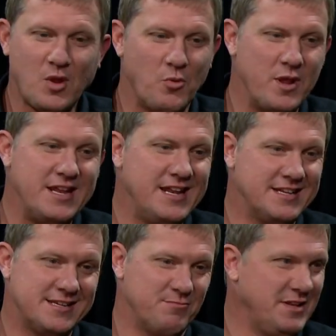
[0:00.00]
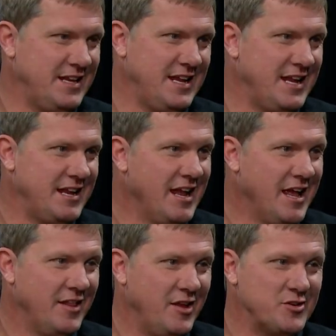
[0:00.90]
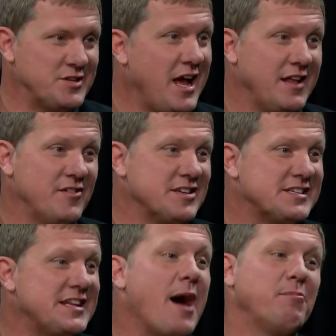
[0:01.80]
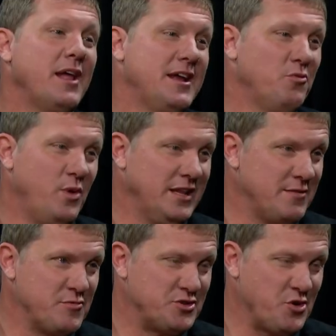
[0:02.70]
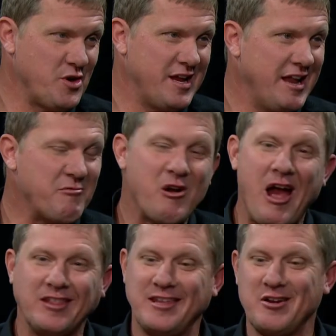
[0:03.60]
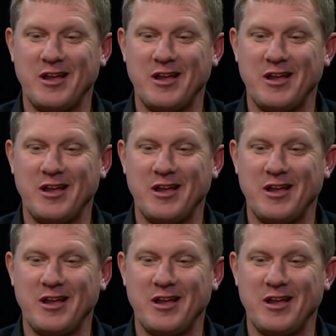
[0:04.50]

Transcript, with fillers: we needed something to eat. There's not even a stoplight in Wheatland, Missouri. And we're out there